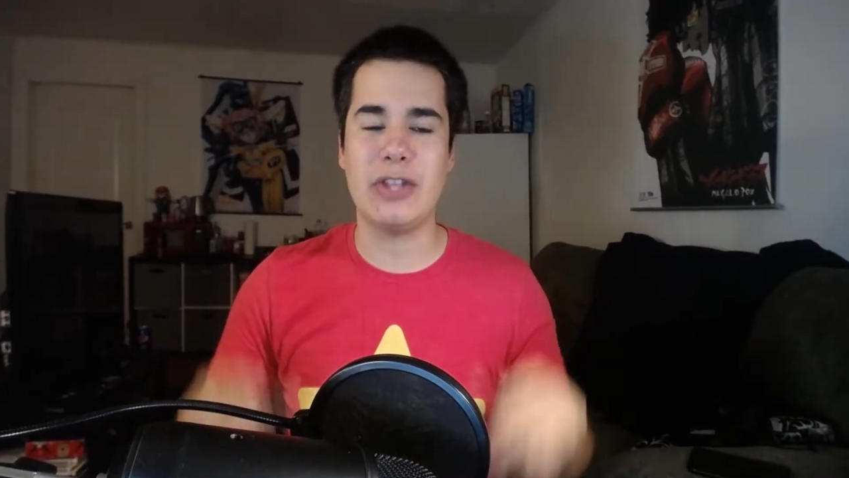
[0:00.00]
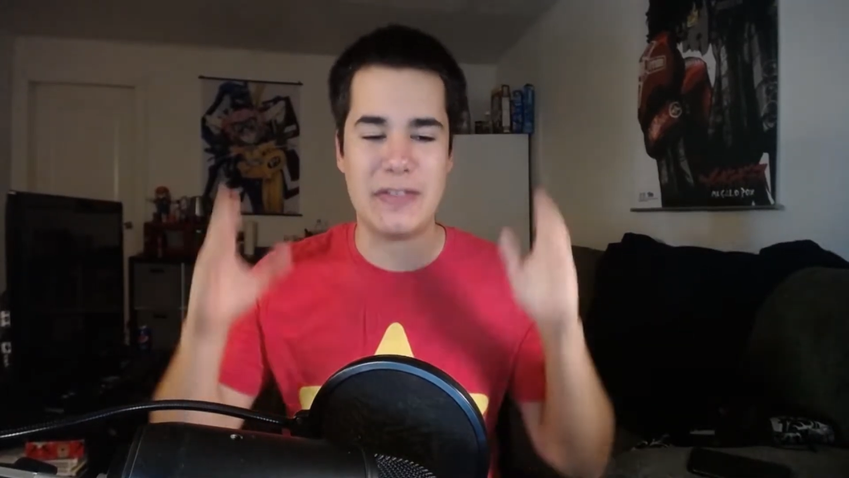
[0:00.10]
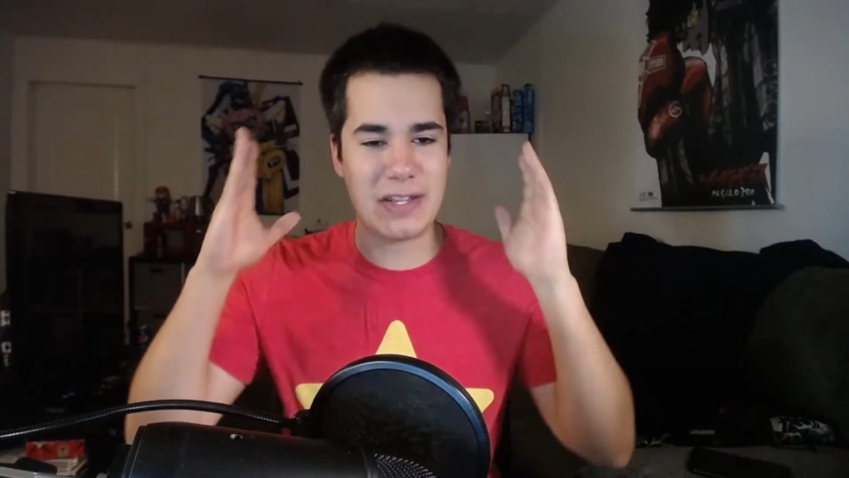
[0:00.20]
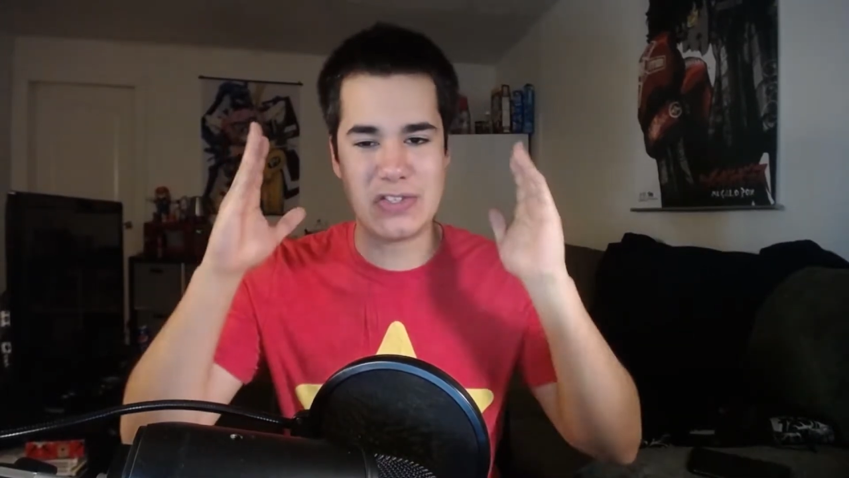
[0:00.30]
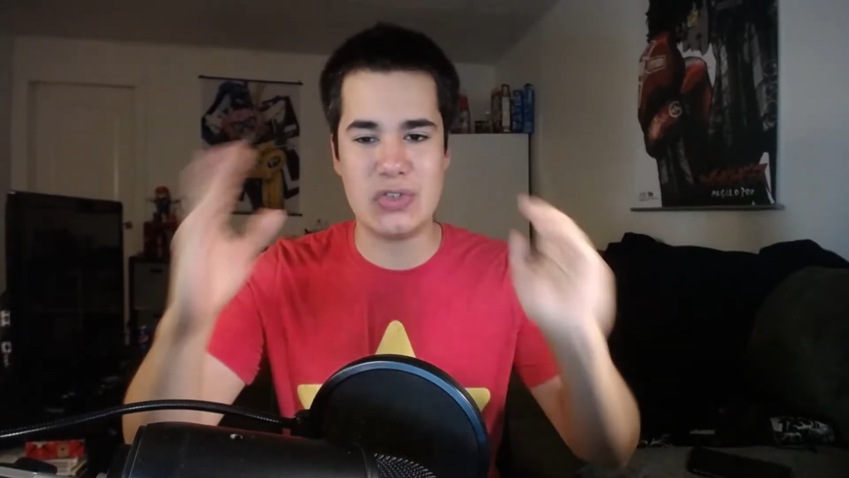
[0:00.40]
I
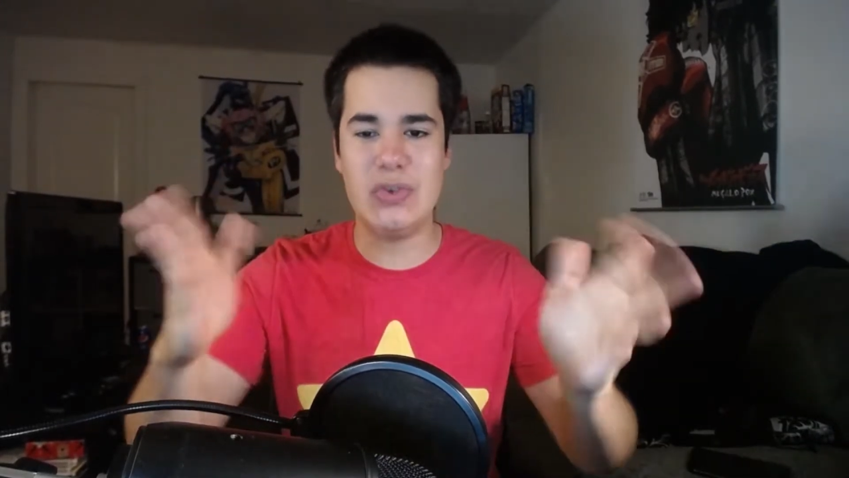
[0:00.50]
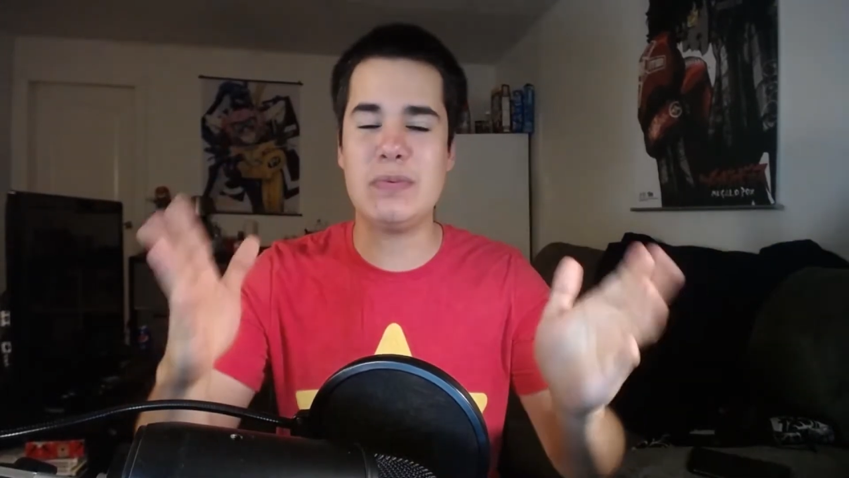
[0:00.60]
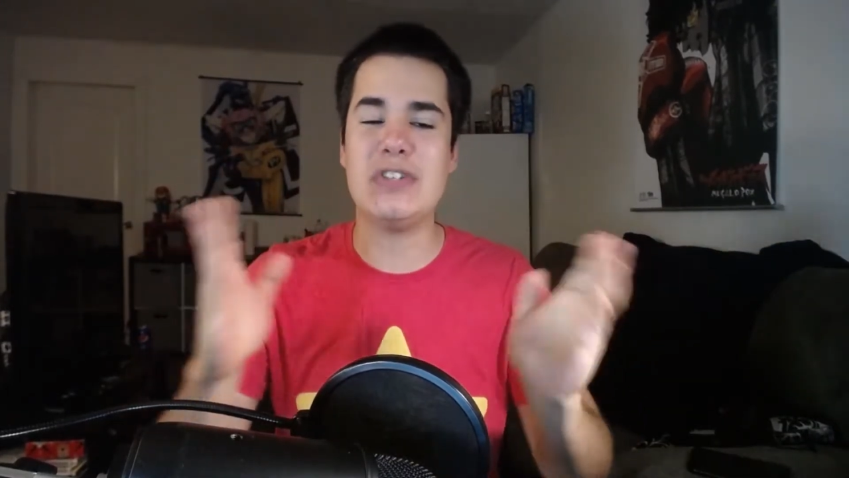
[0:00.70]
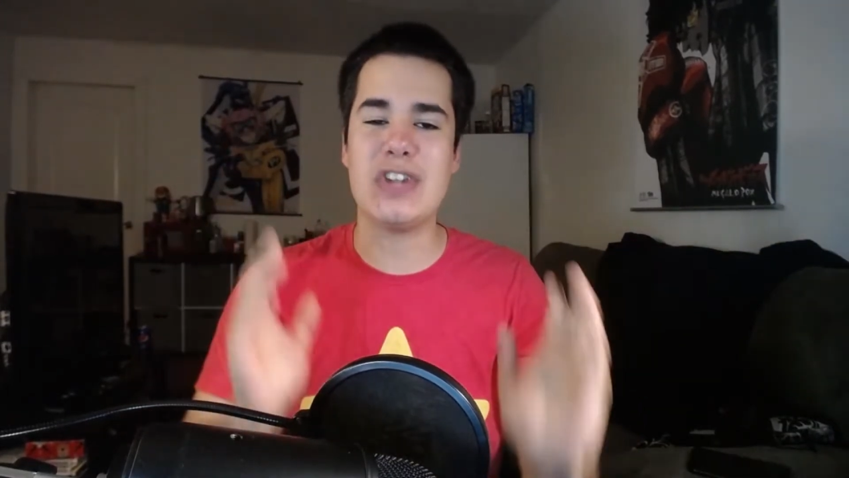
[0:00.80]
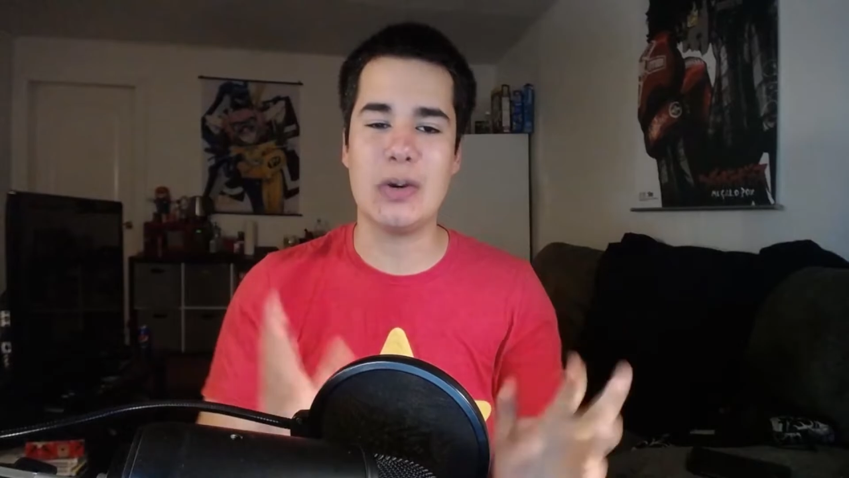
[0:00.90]
think as soon
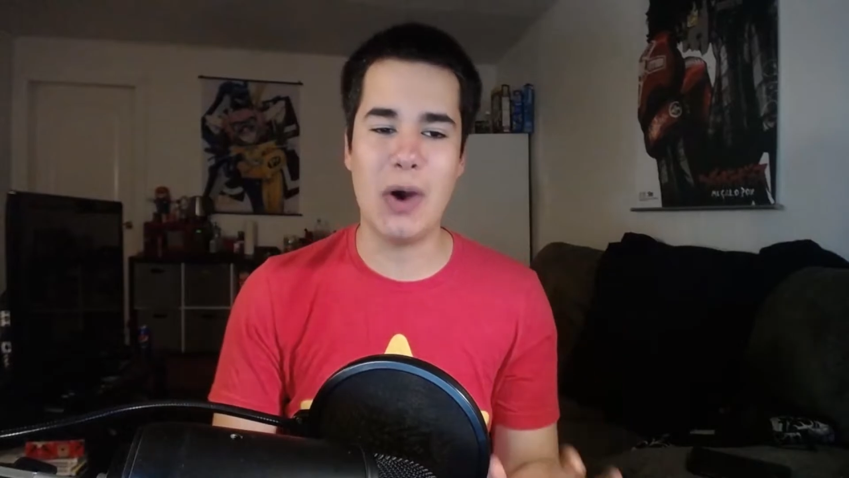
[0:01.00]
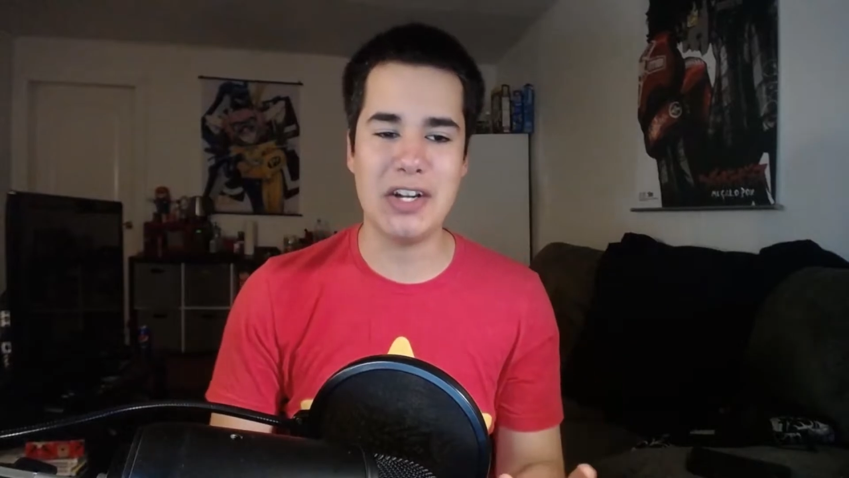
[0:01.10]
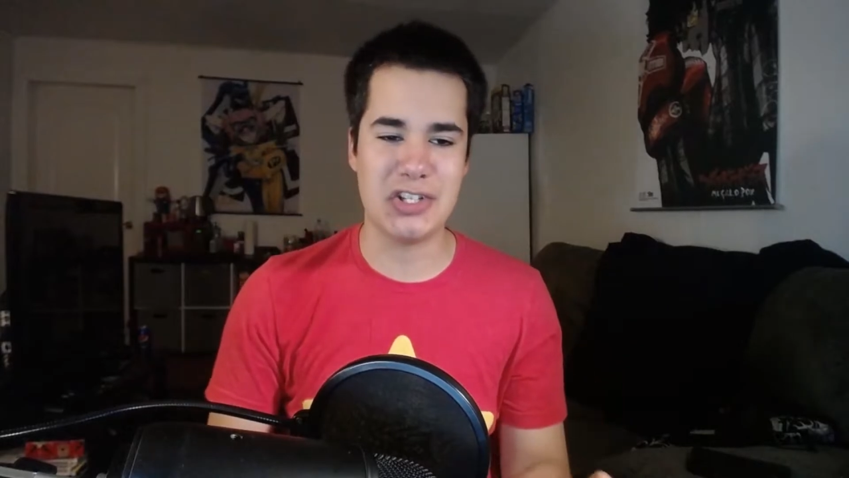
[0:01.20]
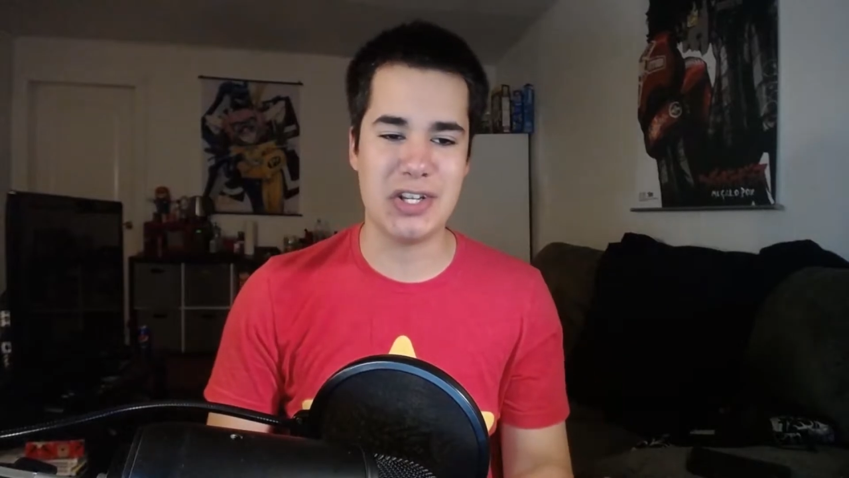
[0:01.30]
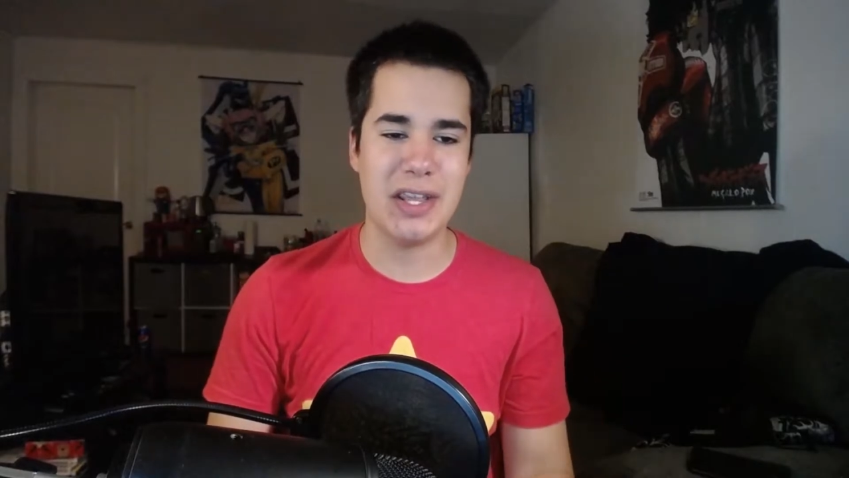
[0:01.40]
as we start
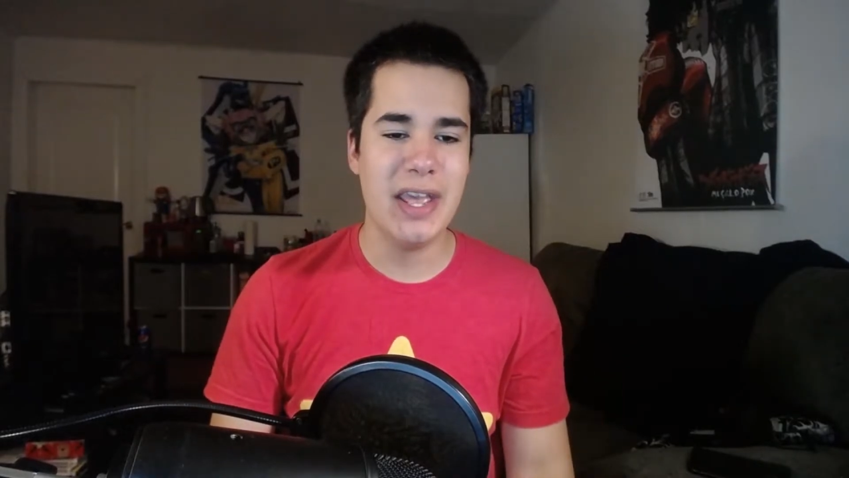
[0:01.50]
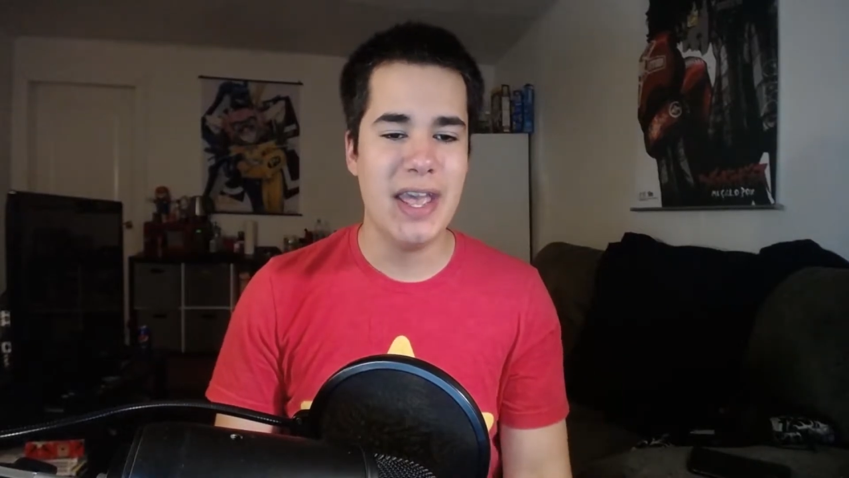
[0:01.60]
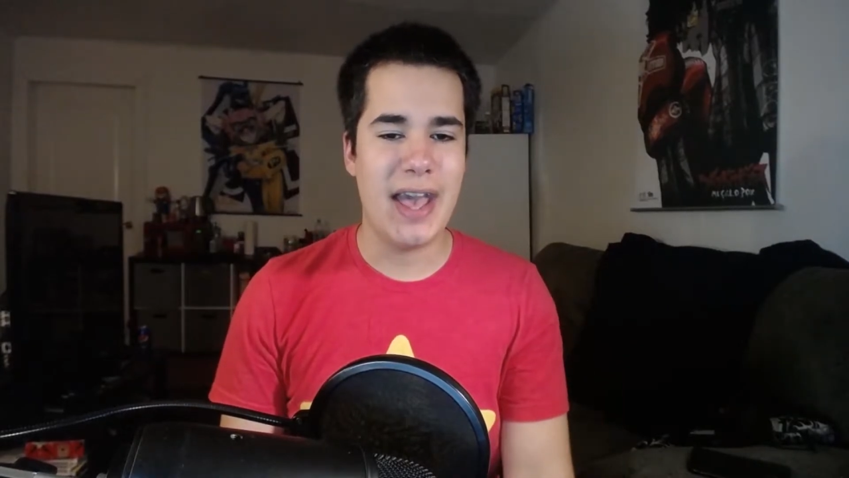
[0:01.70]
watching,